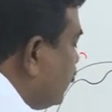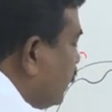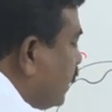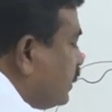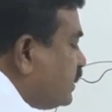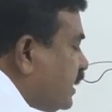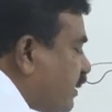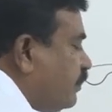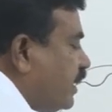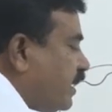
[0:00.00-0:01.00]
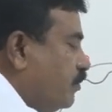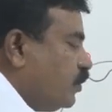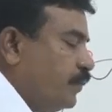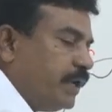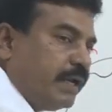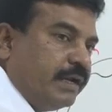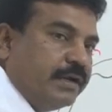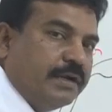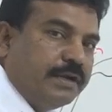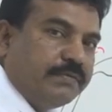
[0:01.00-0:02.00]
at the same time we can